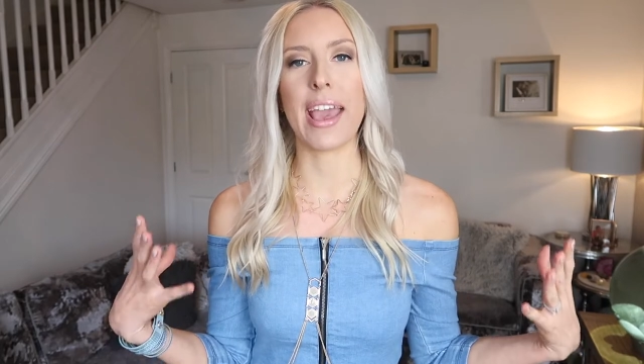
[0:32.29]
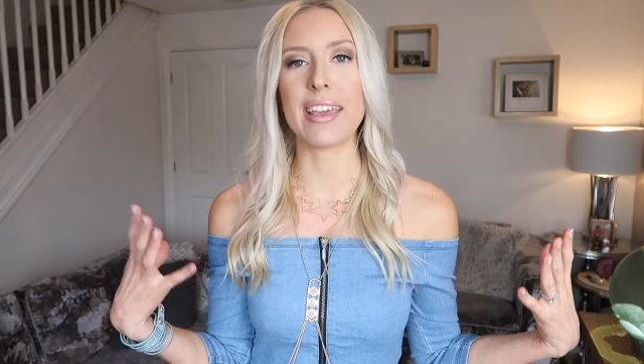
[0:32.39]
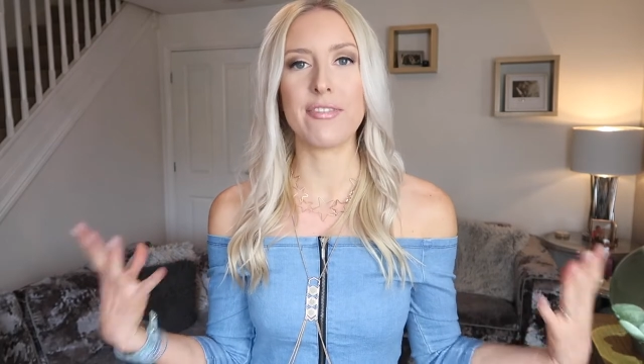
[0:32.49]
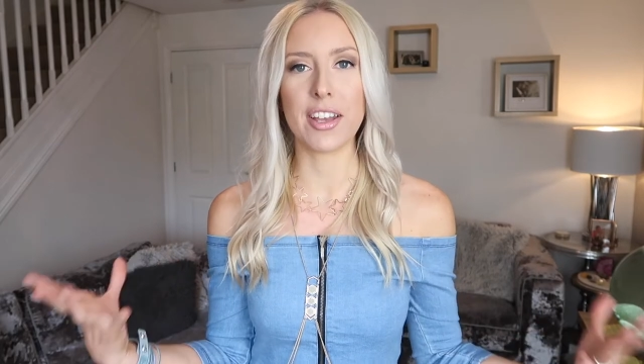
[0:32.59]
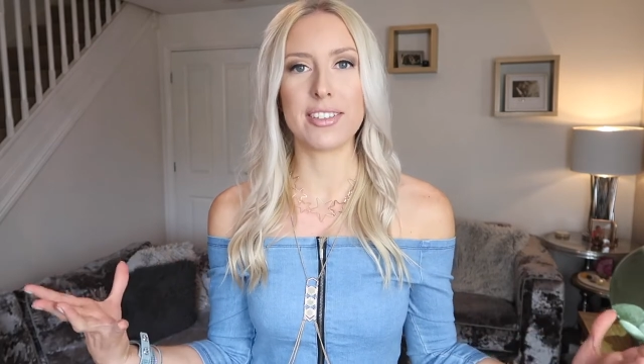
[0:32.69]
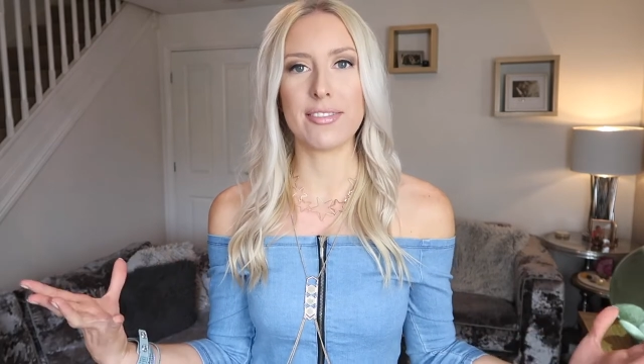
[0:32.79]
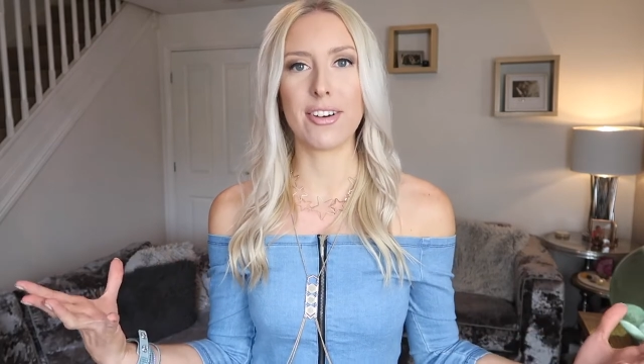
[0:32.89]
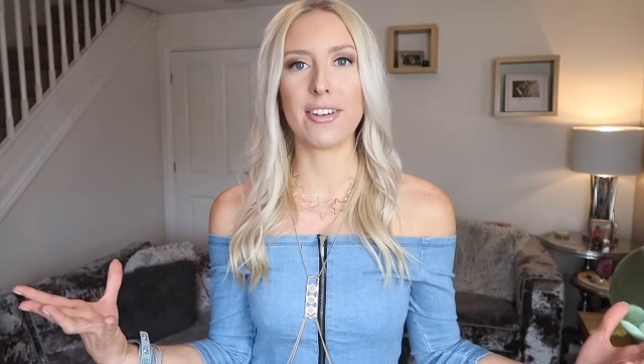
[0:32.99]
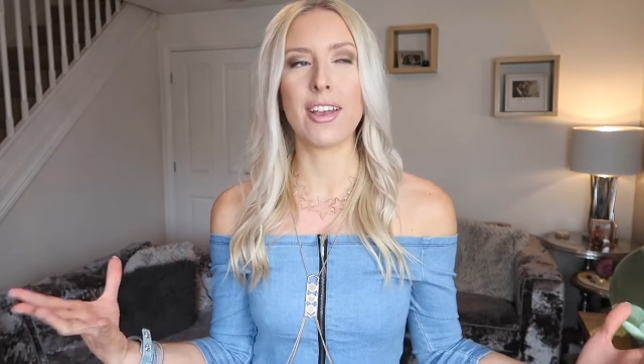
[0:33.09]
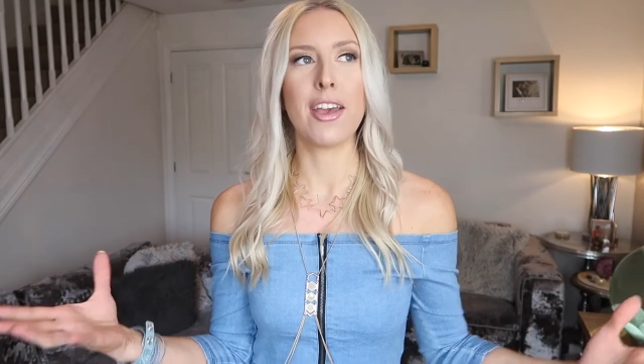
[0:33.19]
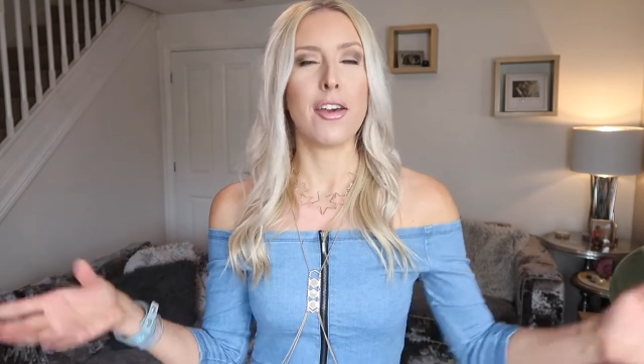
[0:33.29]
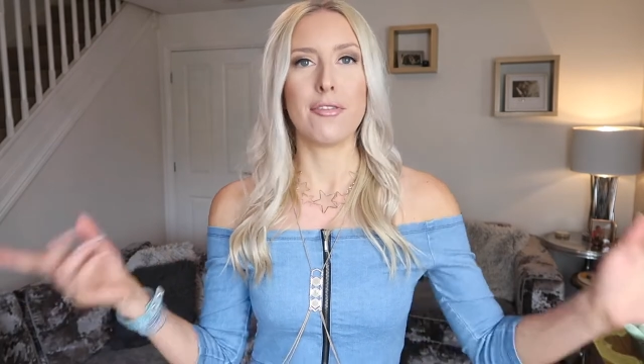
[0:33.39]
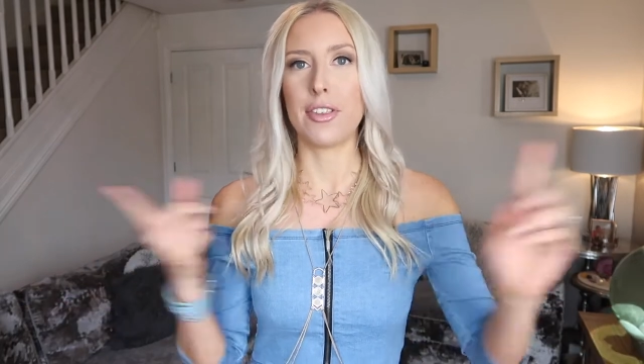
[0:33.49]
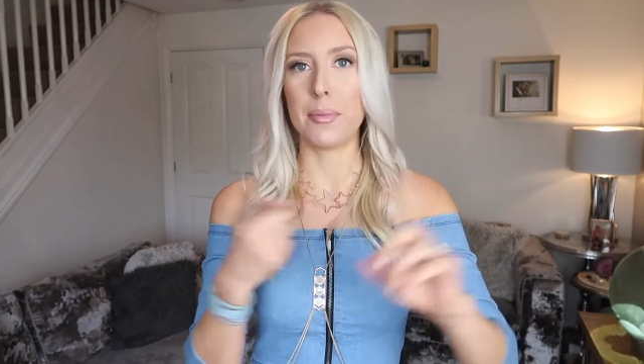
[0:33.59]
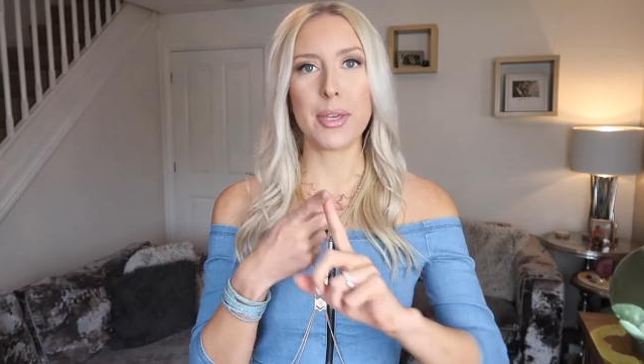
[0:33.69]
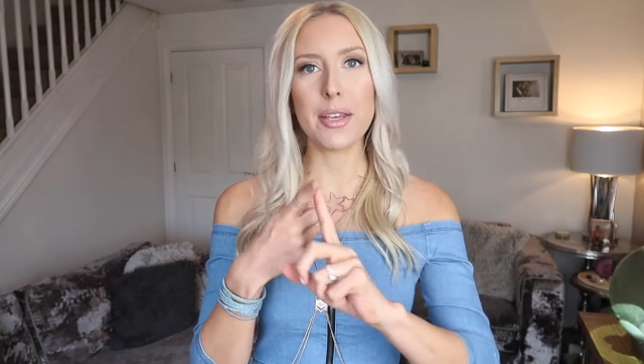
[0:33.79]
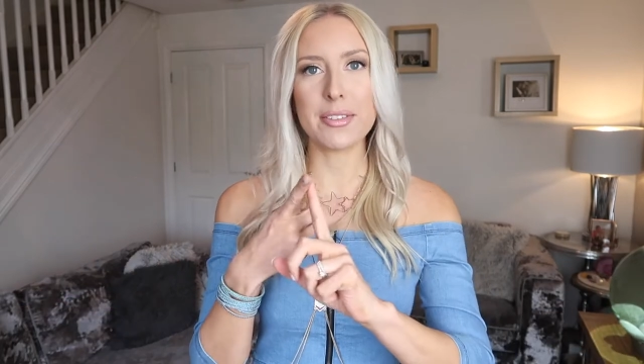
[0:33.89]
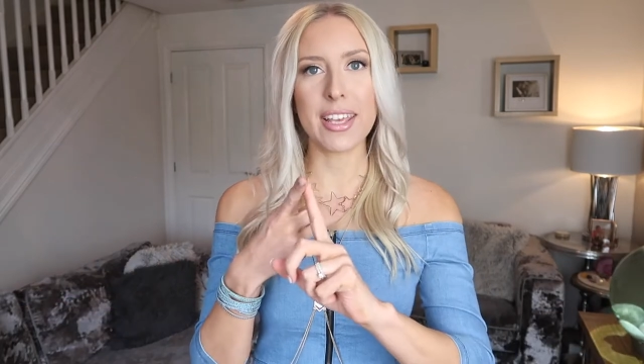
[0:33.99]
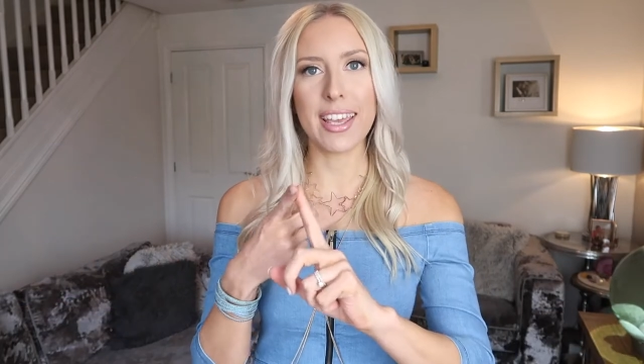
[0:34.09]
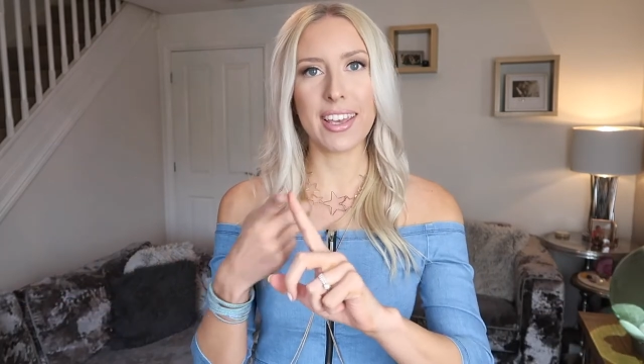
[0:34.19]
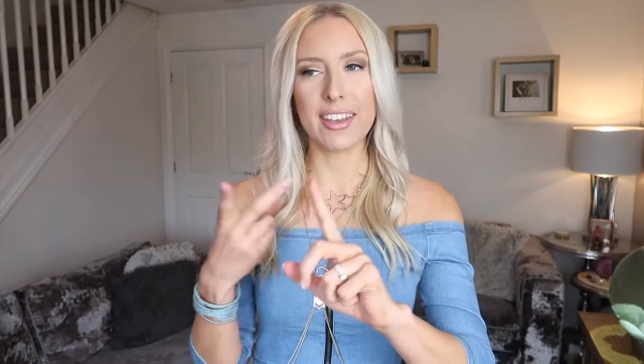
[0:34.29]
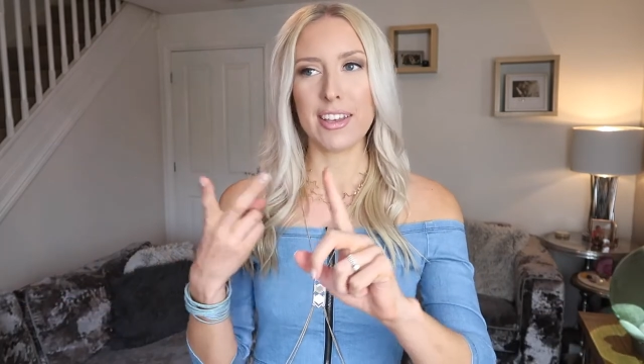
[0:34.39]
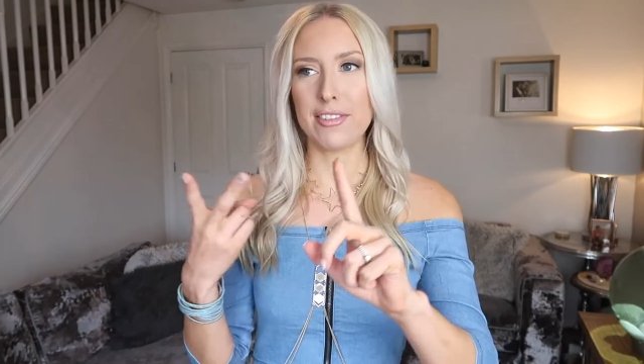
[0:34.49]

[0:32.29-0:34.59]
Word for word: a festival for the music,